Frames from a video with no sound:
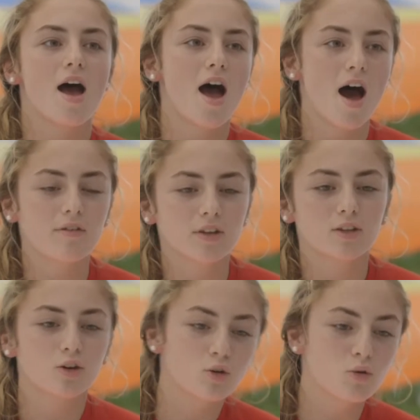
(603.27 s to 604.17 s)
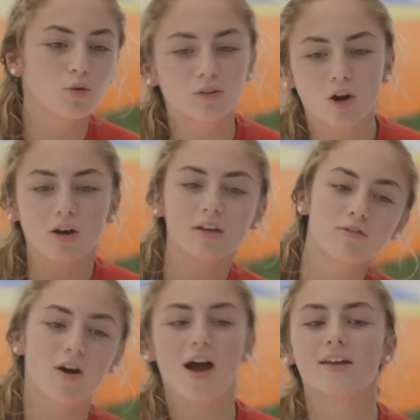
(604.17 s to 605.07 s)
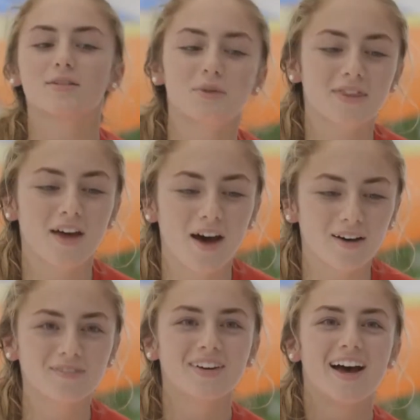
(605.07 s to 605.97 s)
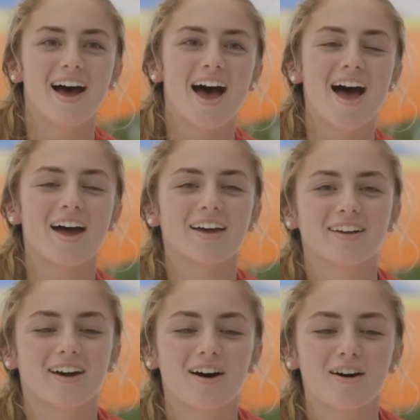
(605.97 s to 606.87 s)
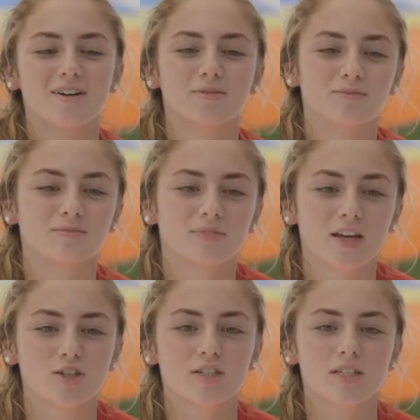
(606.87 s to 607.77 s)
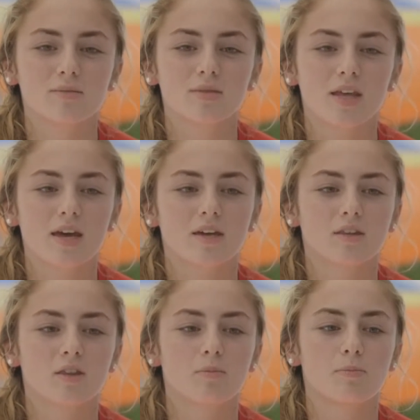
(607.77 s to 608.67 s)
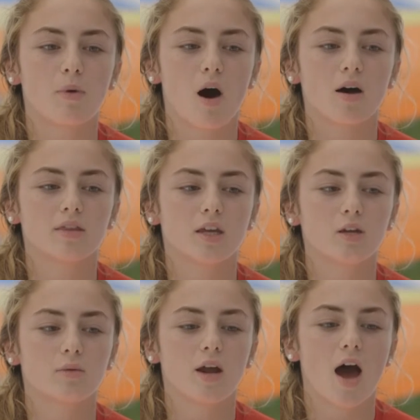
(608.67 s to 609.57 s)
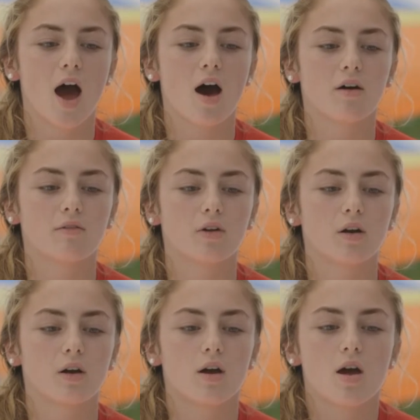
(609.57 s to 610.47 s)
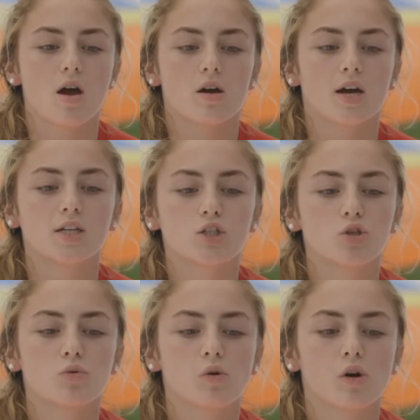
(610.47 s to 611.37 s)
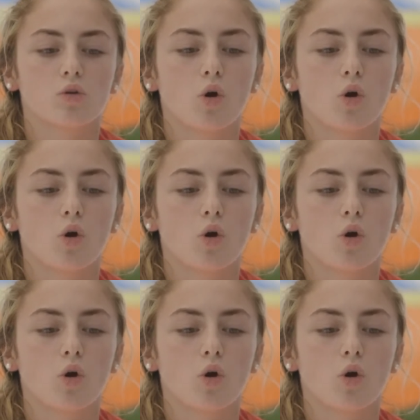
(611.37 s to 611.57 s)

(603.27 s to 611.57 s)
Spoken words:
have like their cool gnarly friends with them, and it just seems like the bond that you would have, because you